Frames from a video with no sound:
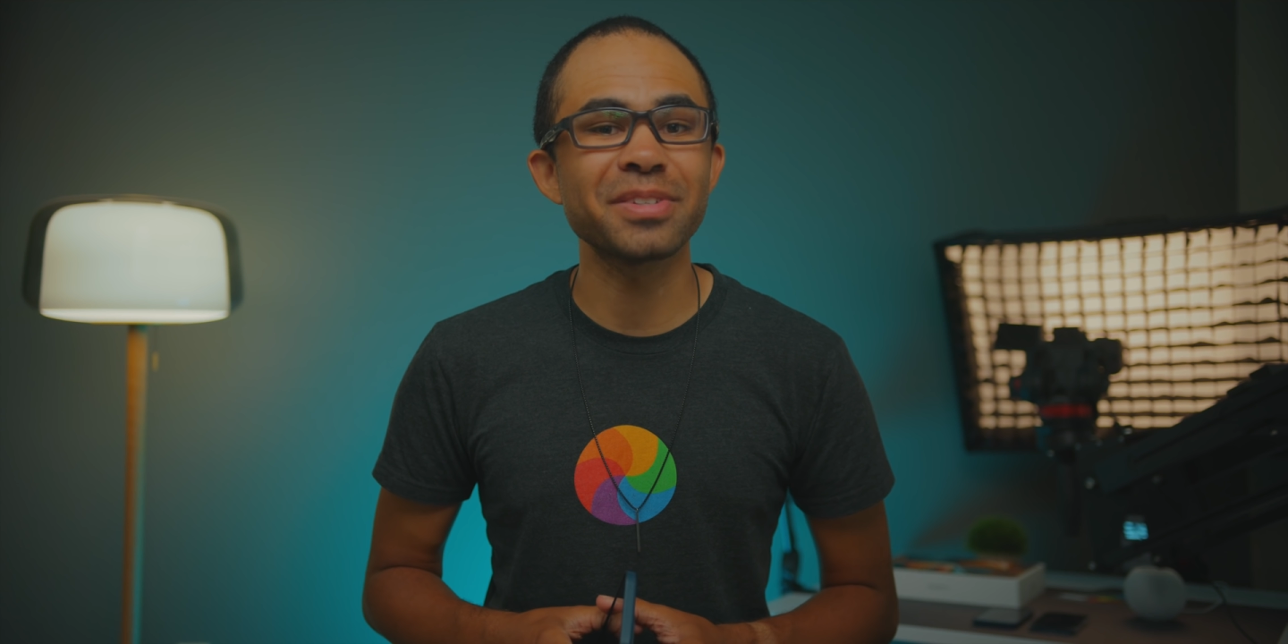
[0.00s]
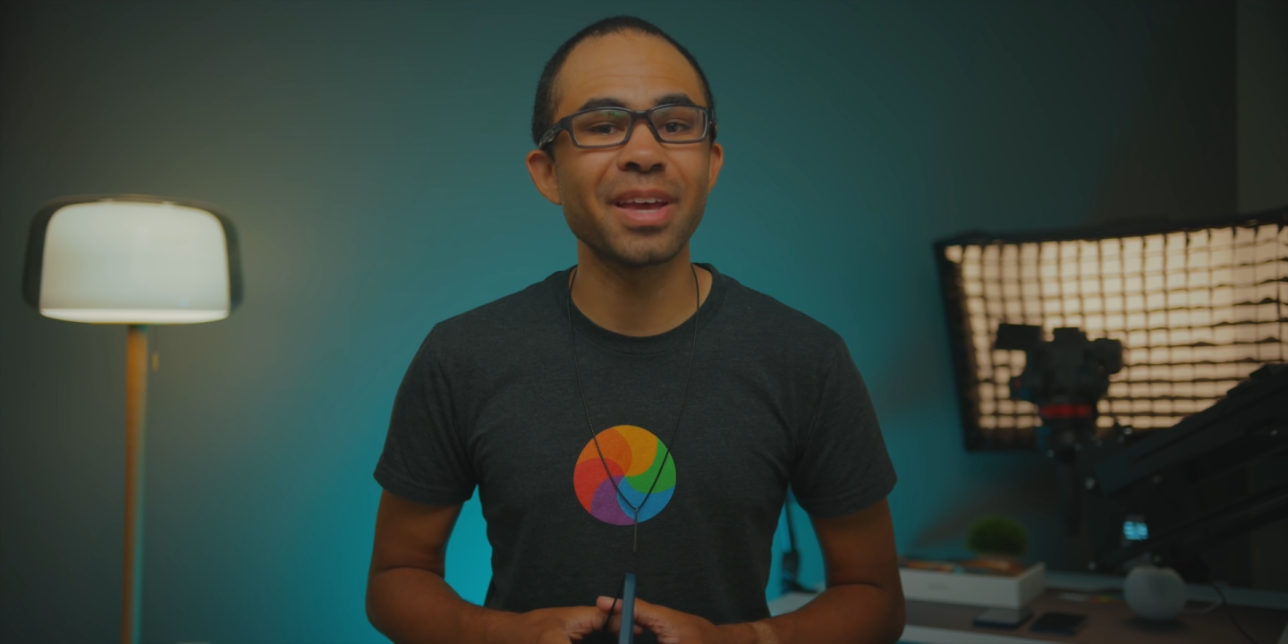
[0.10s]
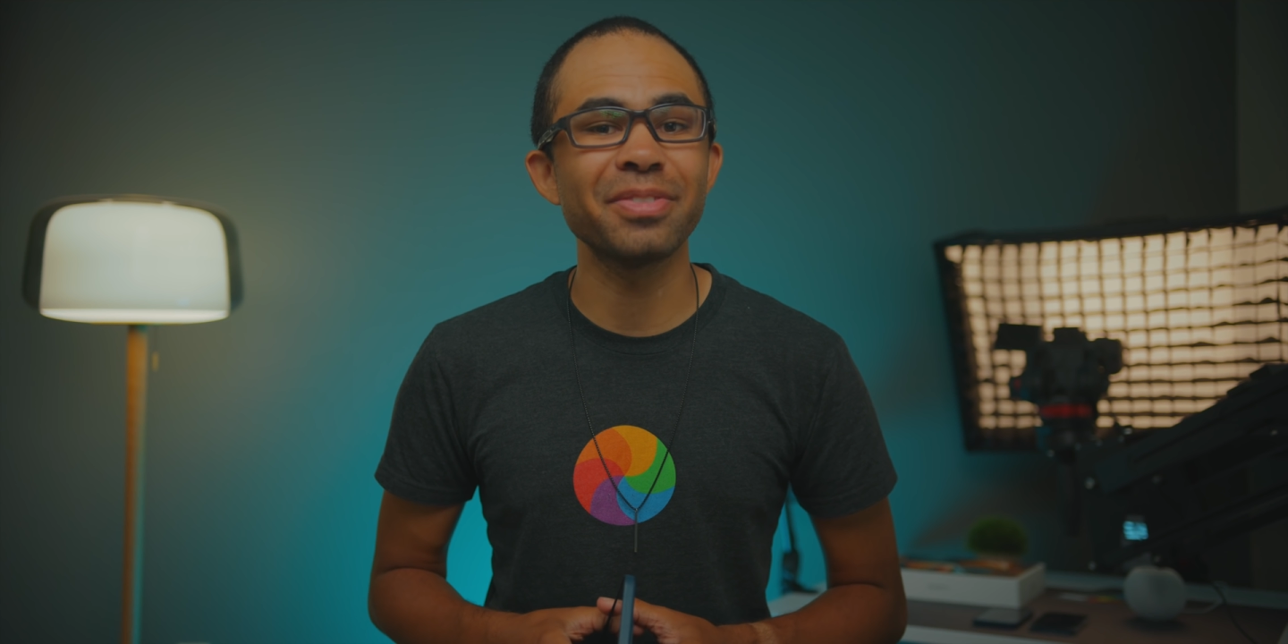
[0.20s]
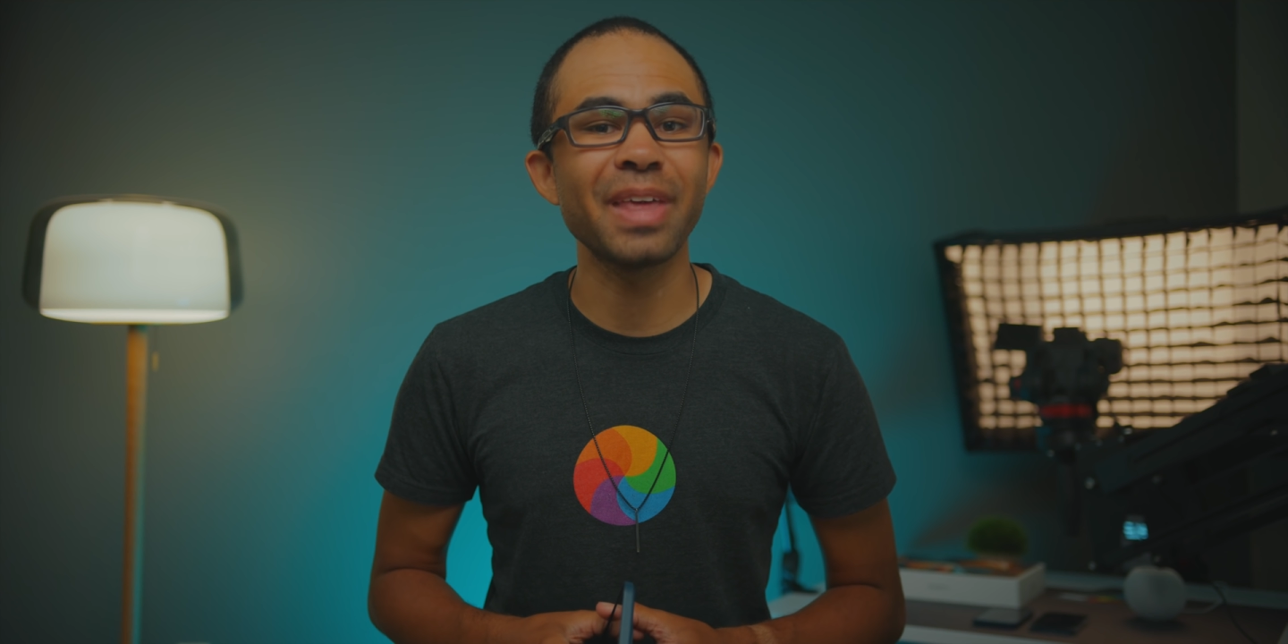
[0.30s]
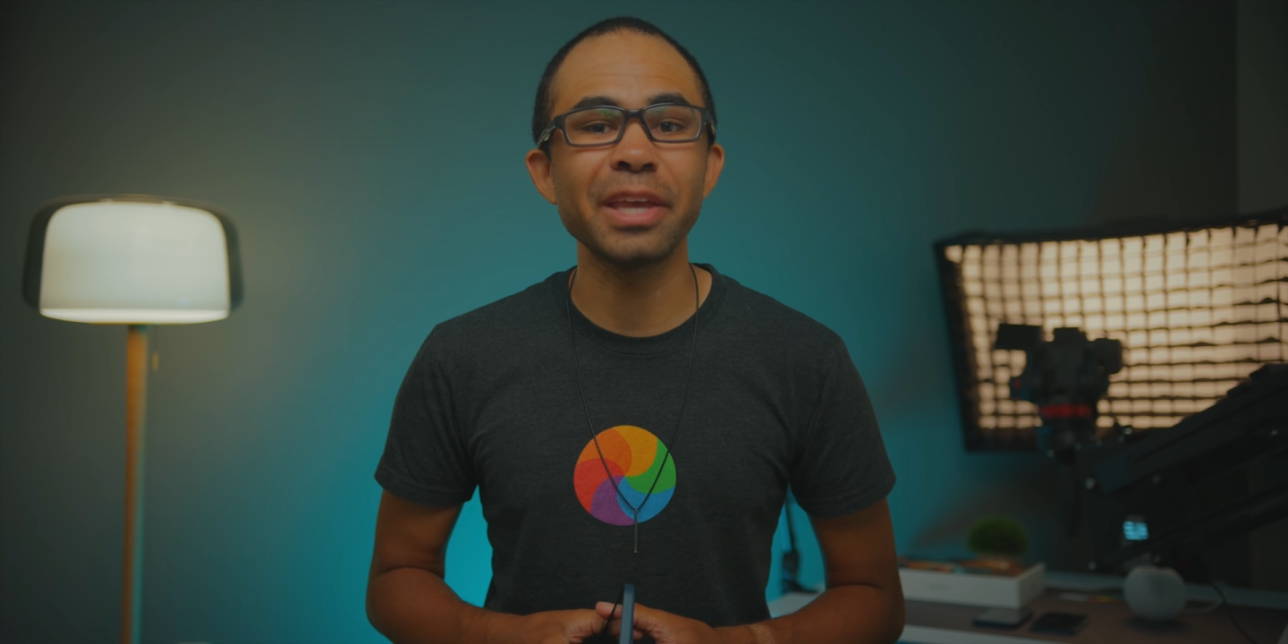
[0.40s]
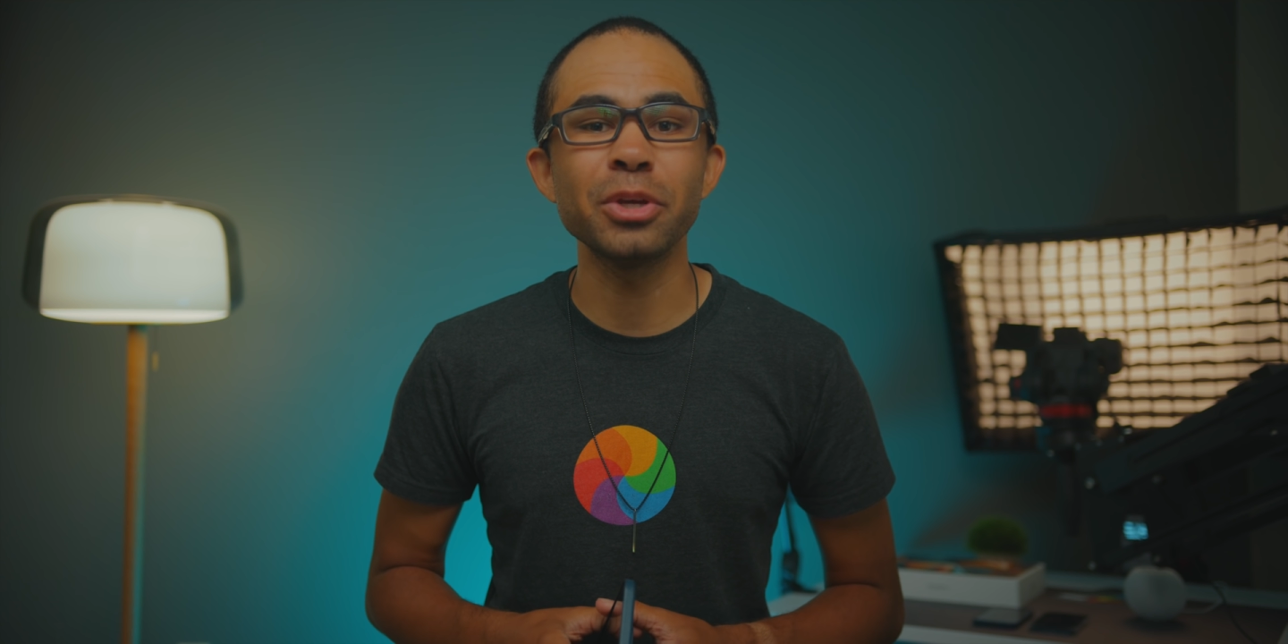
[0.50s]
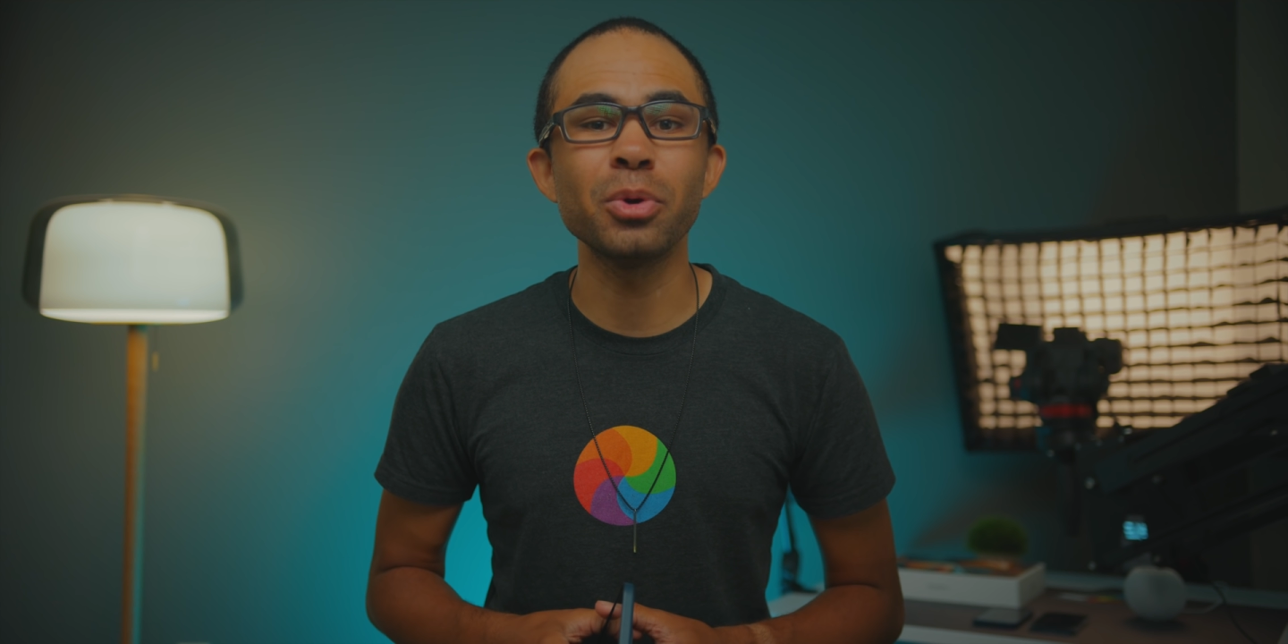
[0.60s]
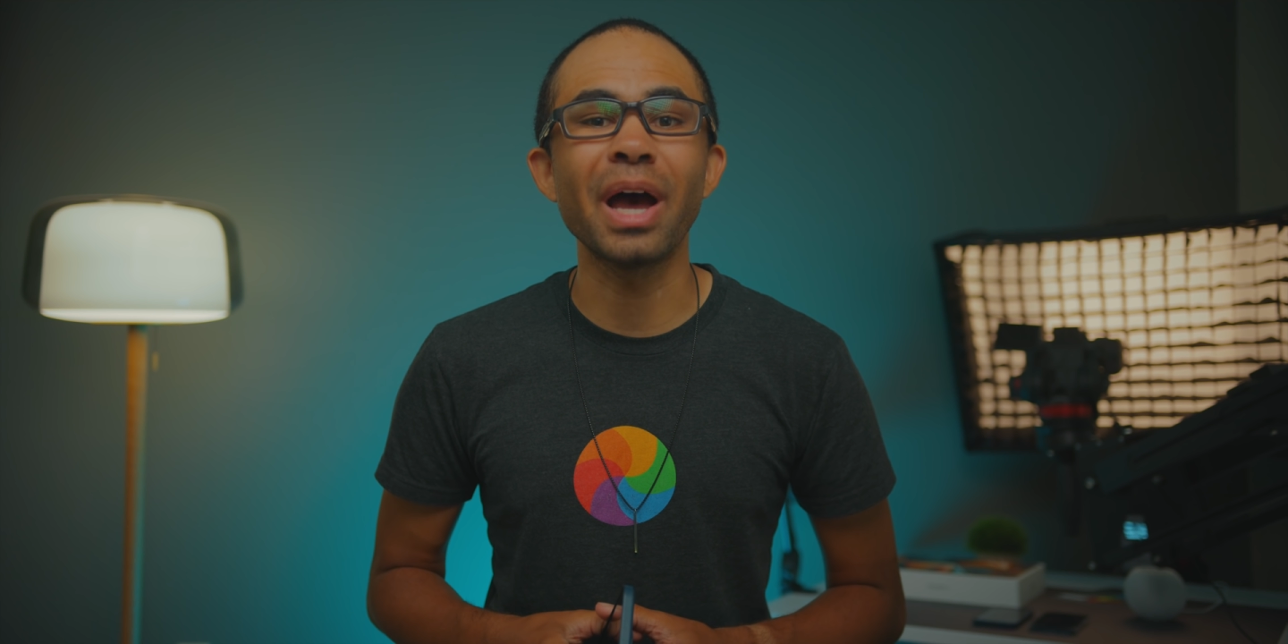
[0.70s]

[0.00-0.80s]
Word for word: said, thank you